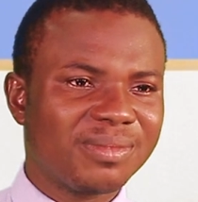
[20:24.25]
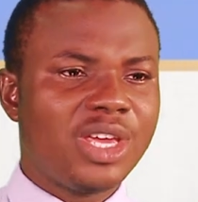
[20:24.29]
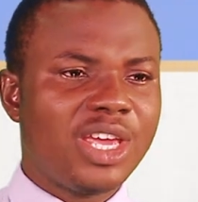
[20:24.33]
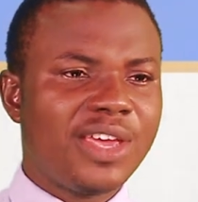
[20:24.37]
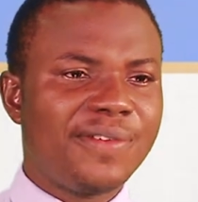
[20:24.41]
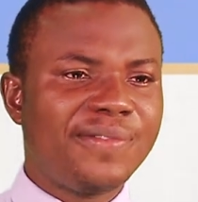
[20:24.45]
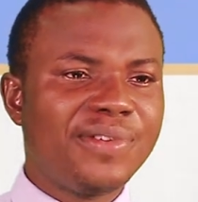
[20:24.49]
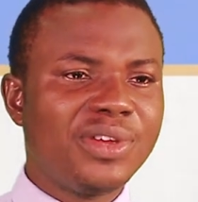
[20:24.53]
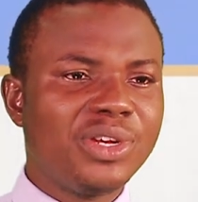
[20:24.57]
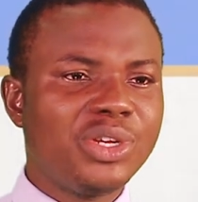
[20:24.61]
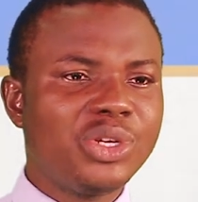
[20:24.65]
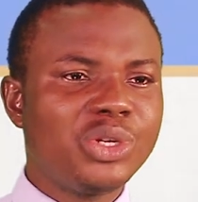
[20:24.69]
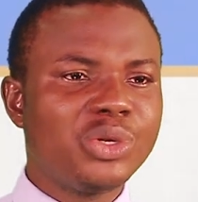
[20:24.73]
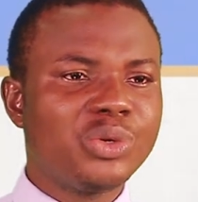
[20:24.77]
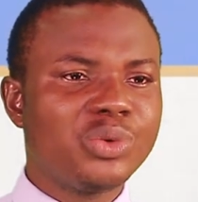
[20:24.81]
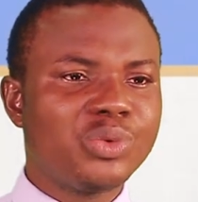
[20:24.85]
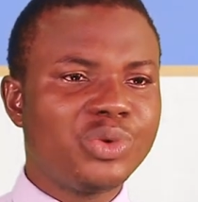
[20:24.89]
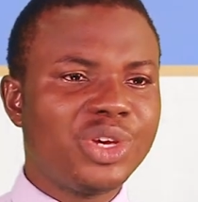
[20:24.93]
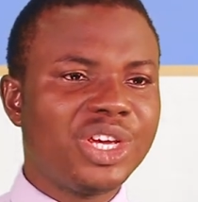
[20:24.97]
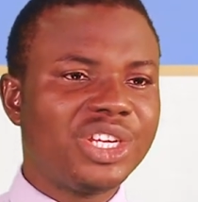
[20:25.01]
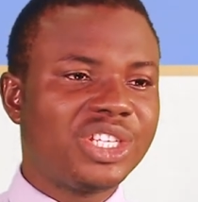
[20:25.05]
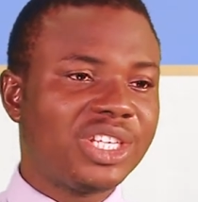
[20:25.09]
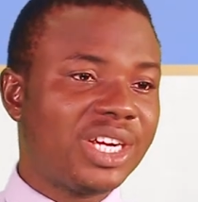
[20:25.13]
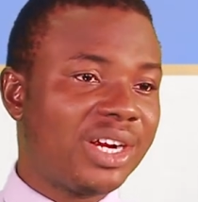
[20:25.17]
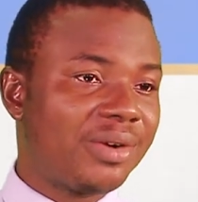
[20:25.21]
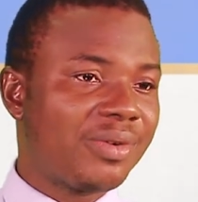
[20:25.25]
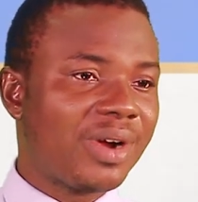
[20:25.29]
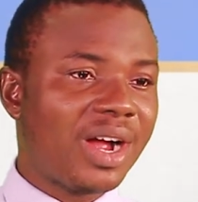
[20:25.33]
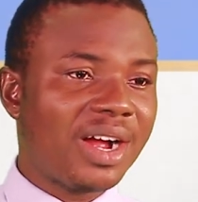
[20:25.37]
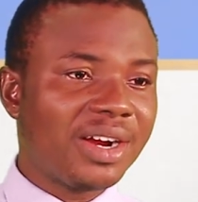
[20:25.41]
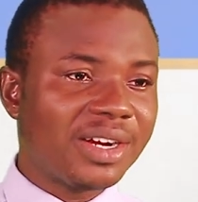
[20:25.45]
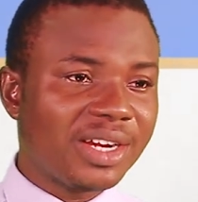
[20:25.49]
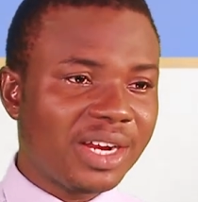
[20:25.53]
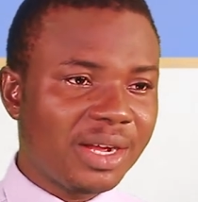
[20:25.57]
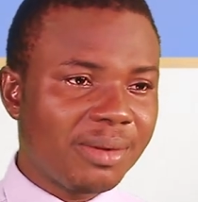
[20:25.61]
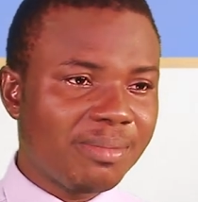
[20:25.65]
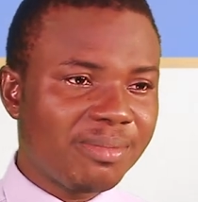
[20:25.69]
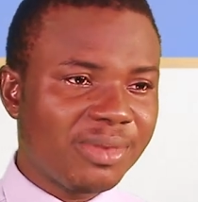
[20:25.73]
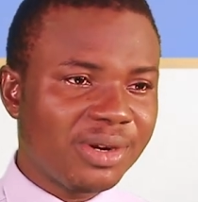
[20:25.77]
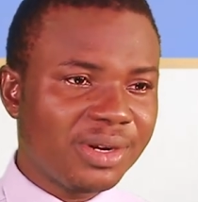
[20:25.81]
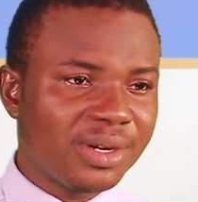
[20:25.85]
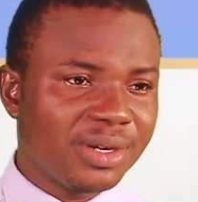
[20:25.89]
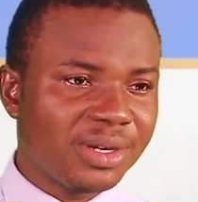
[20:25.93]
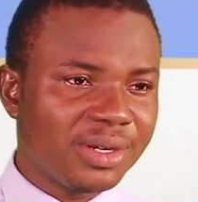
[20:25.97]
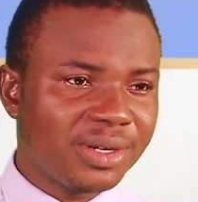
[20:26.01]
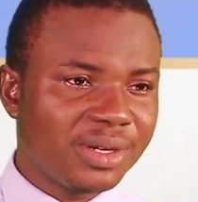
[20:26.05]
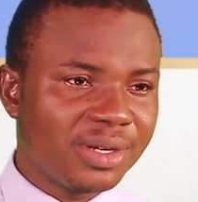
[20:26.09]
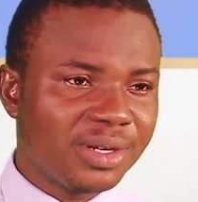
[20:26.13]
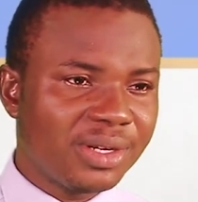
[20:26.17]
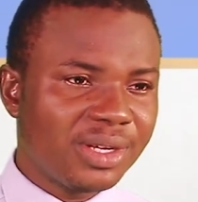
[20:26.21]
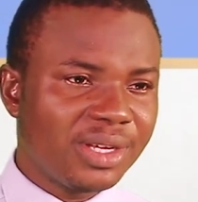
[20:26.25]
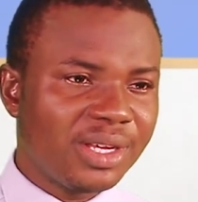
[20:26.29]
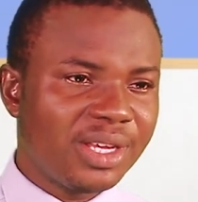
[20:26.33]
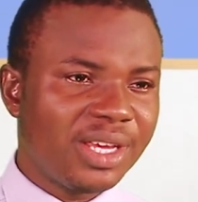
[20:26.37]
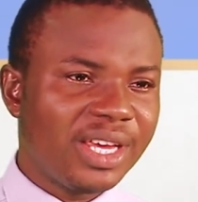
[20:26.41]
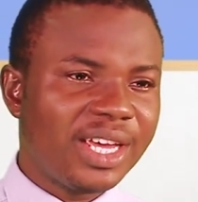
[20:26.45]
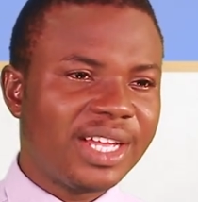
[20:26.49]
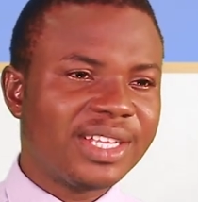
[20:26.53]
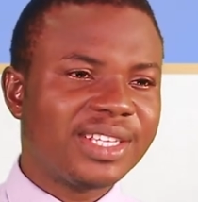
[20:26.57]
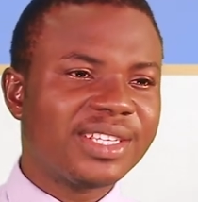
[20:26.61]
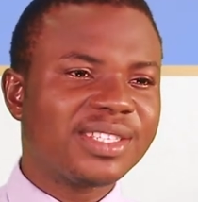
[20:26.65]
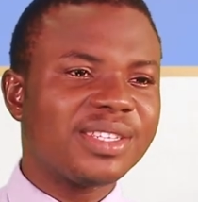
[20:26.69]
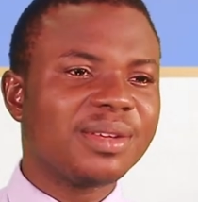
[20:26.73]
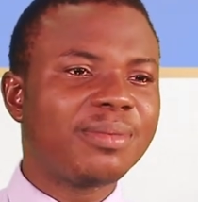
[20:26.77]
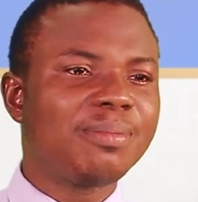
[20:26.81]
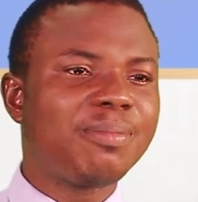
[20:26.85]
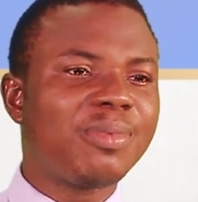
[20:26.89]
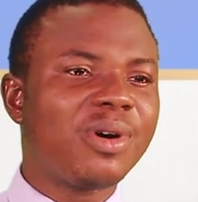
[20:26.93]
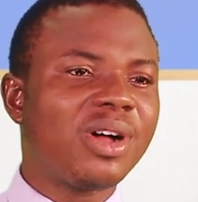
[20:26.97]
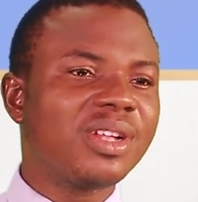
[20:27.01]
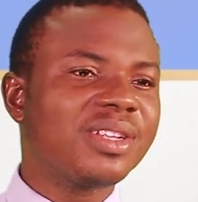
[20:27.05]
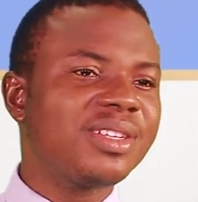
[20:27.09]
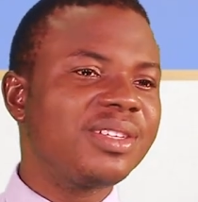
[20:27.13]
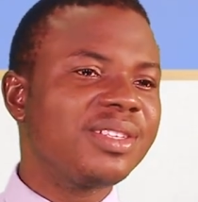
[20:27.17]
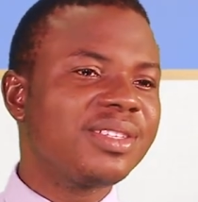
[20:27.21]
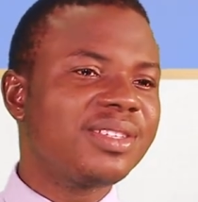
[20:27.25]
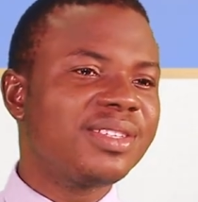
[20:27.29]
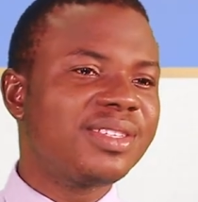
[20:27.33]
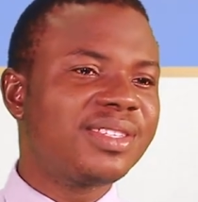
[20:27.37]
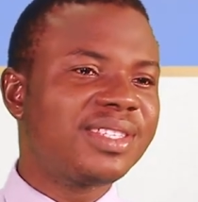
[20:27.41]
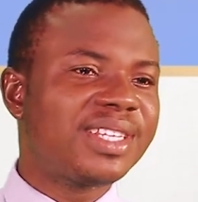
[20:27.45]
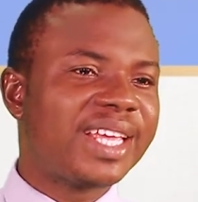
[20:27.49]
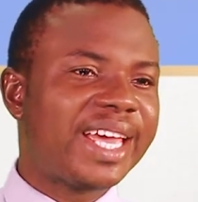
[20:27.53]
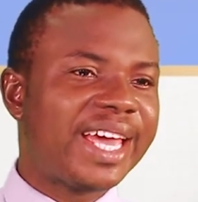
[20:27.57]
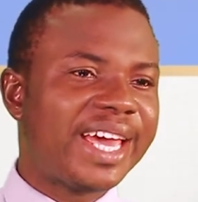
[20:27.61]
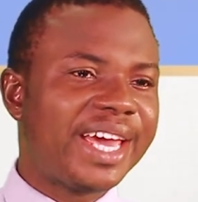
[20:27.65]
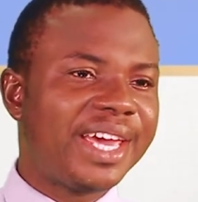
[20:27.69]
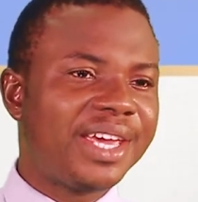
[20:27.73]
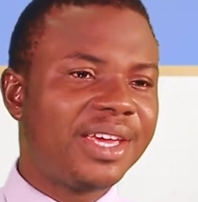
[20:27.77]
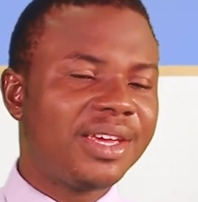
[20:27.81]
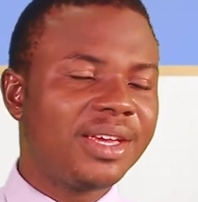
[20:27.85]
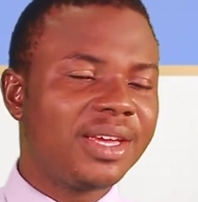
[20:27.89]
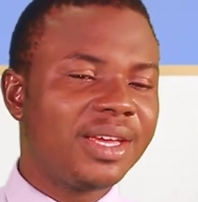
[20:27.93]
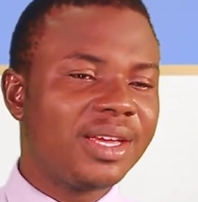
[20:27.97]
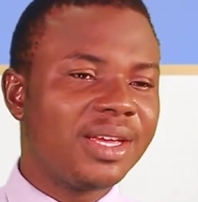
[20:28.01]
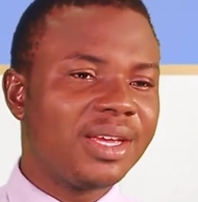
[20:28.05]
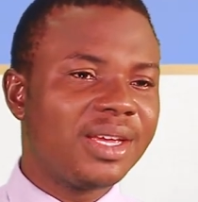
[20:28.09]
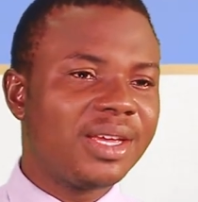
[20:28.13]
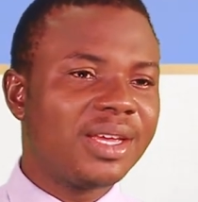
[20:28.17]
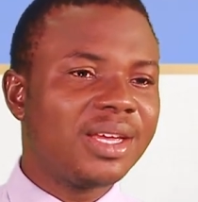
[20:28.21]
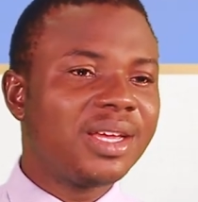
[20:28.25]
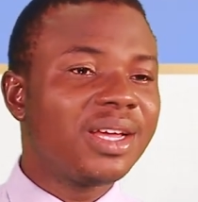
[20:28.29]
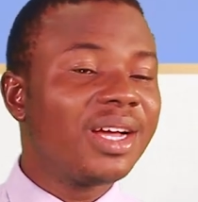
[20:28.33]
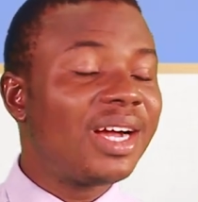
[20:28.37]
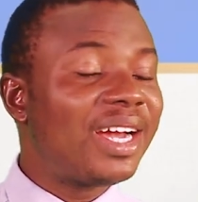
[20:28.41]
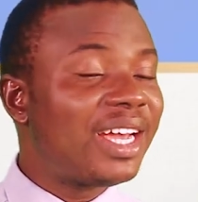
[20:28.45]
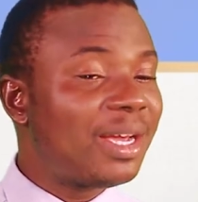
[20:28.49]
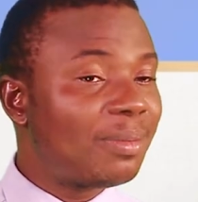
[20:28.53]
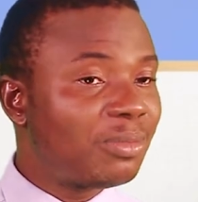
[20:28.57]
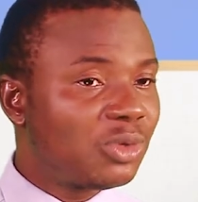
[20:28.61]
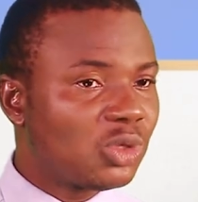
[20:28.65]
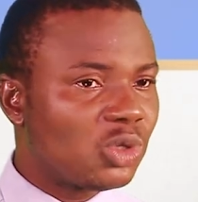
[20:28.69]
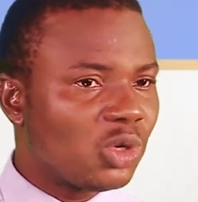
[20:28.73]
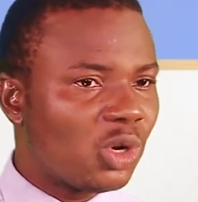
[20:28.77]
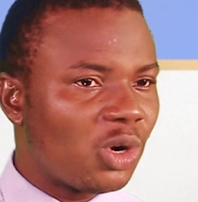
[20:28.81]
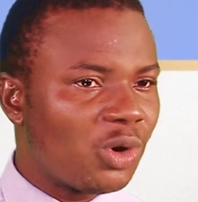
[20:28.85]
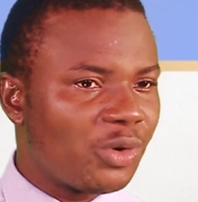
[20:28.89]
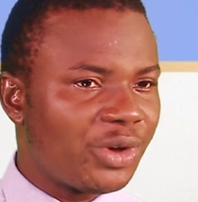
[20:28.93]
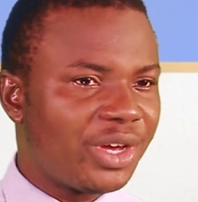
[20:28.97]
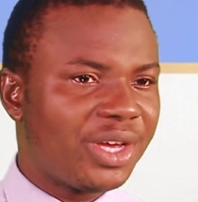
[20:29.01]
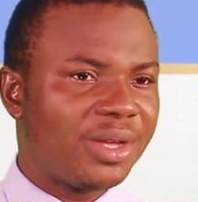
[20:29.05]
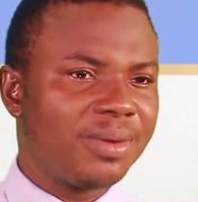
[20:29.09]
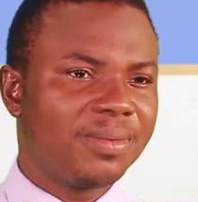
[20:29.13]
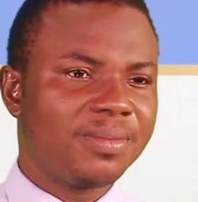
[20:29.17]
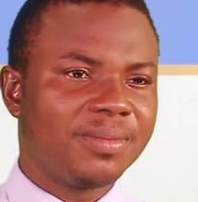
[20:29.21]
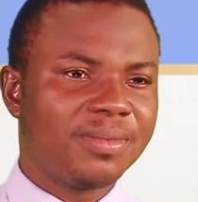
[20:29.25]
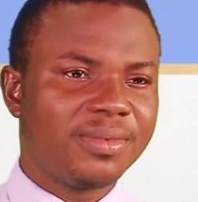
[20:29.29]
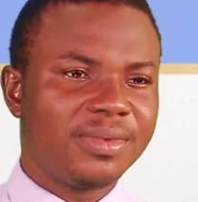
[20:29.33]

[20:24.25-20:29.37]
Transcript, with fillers: If you do reach a wrong number, it is important to say, I am sorry.